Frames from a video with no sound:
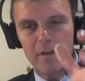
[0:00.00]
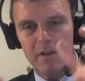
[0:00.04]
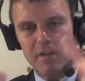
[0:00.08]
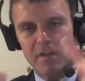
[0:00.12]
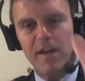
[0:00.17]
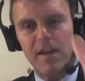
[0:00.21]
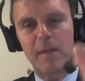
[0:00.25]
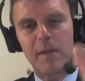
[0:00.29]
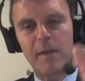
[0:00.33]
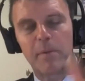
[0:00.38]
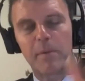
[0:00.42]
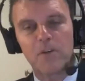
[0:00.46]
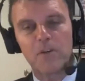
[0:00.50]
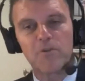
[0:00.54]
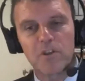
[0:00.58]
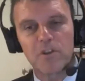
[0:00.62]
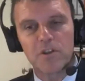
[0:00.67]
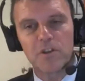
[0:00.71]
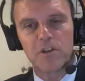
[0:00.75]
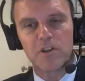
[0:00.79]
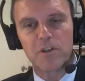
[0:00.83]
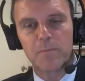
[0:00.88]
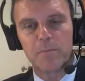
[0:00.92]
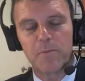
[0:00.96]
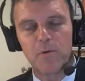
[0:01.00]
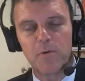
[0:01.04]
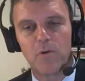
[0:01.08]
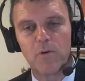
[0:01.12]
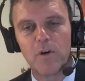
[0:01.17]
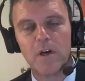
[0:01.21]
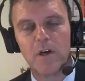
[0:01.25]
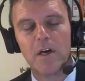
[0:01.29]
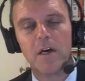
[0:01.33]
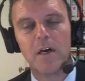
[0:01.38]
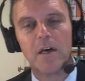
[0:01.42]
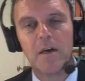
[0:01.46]
developed countries can support
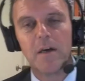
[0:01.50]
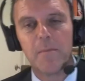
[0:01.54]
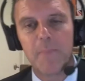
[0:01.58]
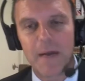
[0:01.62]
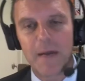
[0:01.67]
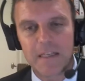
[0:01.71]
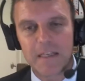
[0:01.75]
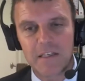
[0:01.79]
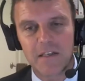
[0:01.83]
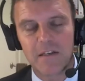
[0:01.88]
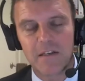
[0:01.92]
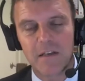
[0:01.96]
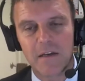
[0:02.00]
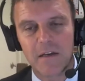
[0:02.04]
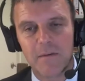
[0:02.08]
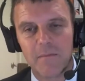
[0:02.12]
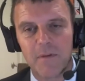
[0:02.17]
better